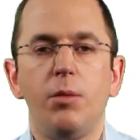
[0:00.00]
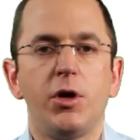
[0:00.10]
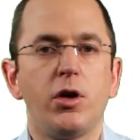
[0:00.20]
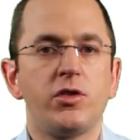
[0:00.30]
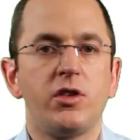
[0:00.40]

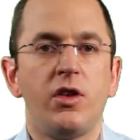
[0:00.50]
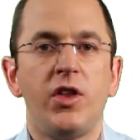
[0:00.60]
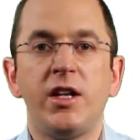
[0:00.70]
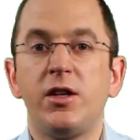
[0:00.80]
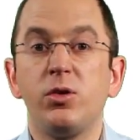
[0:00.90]
Because
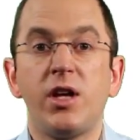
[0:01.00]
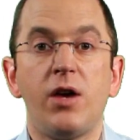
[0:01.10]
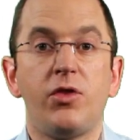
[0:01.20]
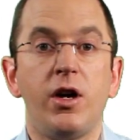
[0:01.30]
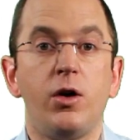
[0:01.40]
they don't
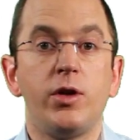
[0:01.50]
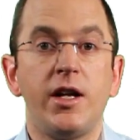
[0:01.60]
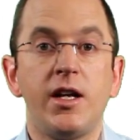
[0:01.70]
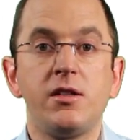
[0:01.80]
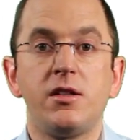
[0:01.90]
have their own
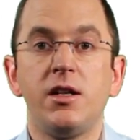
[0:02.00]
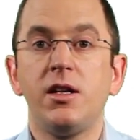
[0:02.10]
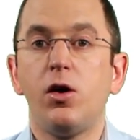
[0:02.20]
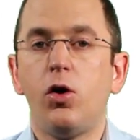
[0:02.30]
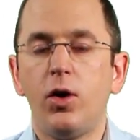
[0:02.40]

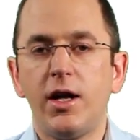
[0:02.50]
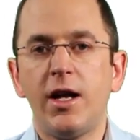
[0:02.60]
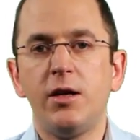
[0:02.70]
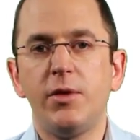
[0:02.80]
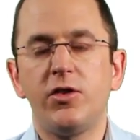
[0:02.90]
identity, all
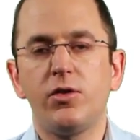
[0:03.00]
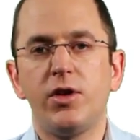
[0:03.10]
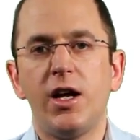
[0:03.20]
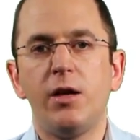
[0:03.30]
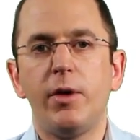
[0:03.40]
elements
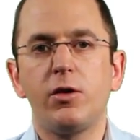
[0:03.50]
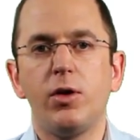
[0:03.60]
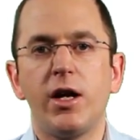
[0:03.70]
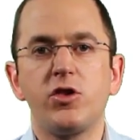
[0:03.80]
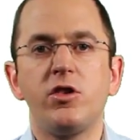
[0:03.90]
of an element
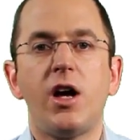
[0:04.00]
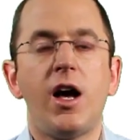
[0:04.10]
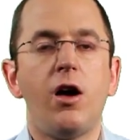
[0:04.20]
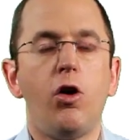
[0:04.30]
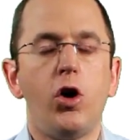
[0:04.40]
collection
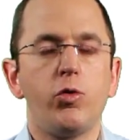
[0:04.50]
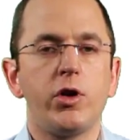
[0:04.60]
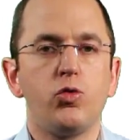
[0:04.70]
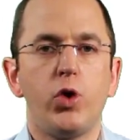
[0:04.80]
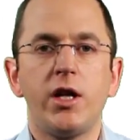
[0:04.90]
are
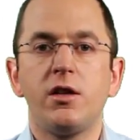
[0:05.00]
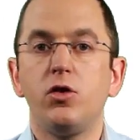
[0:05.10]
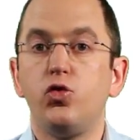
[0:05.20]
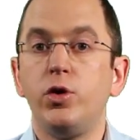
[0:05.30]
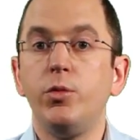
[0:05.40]
always read,
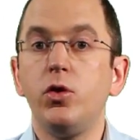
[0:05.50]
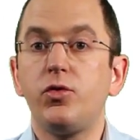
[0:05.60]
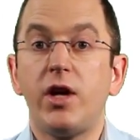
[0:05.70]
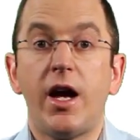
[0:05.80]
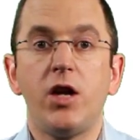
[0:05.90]

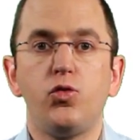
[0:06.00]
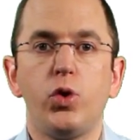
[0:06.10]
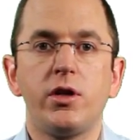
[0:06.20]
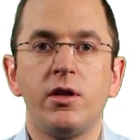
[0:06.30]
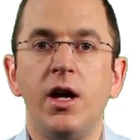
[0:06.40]
removed, and
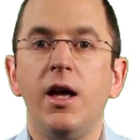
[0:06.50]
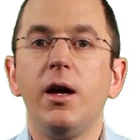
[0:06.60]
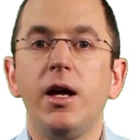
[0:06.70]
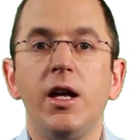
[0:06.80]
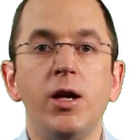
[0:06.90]
written
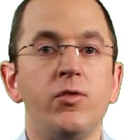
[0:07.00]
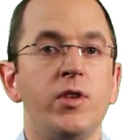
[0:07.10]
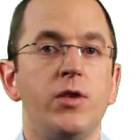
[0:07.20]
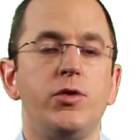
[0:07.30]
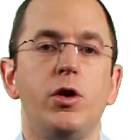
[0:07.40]

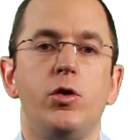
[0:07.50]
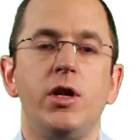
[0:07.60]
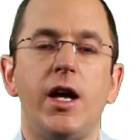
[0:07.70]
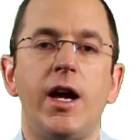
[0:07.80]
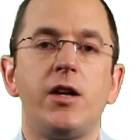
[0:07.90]
even if you
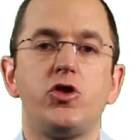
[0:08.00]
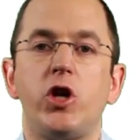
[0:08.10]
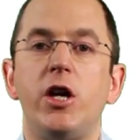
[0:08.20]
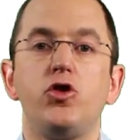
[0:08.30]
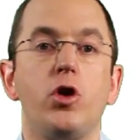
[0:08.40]
only add,
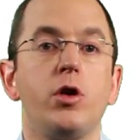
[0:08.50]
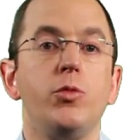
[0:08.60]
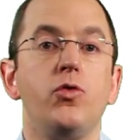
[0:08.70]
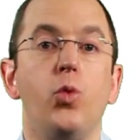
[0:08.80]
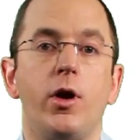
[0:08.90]
change, or
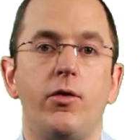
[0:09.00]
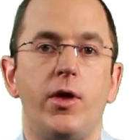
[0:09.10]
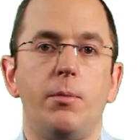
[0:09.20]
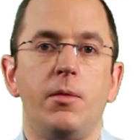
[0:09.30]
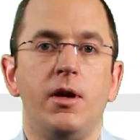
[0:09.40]
remove one of
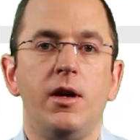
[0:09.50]
them.